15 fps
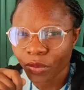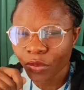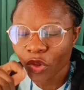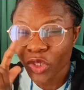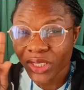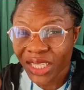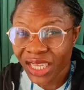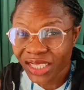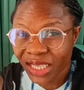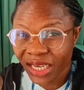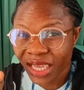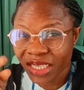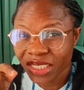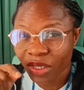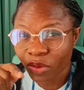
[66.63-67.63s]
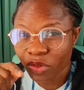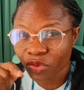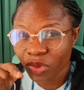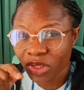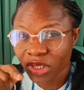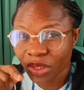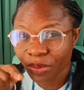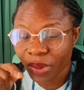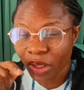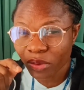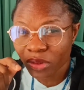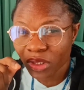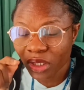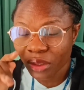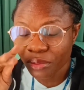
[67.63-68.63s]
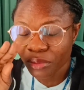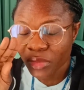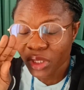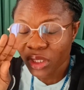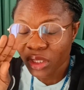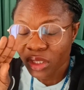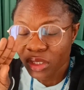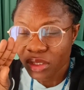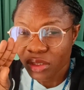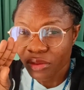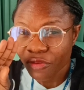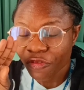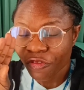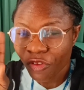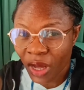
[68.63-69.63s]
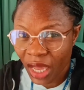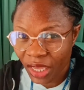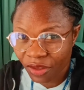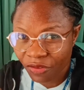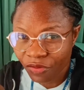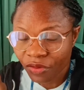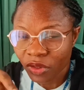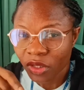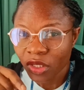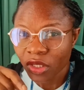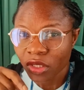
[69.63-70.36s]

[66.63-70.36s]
But on that analyzer, I was running about 5.